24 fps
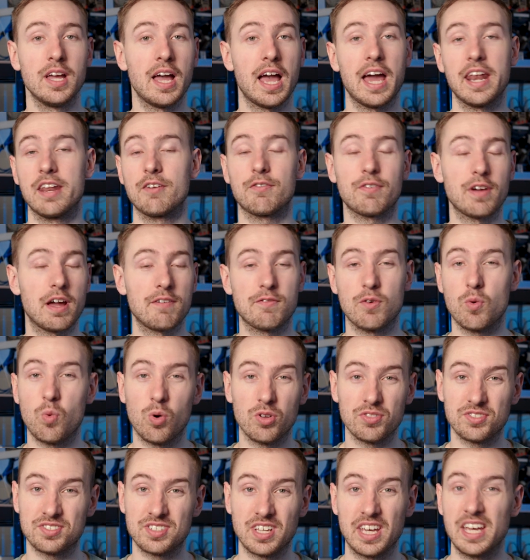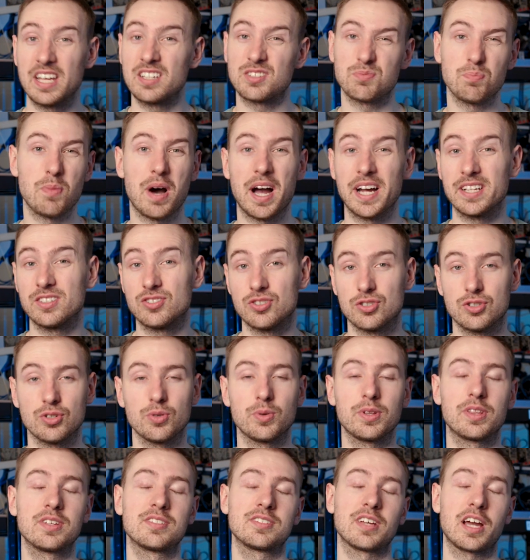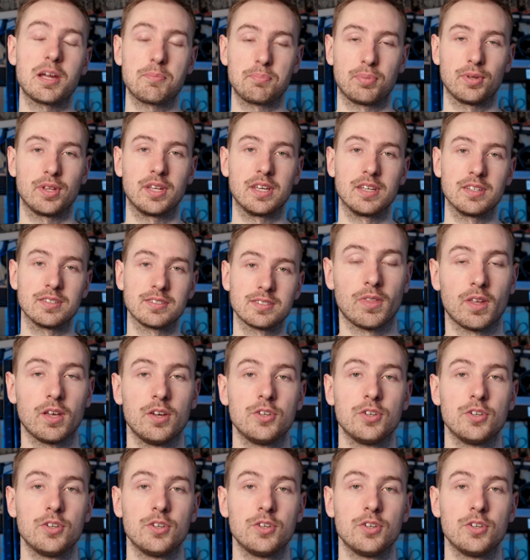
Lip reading: and if I ever want it, it's mine to do with as I please.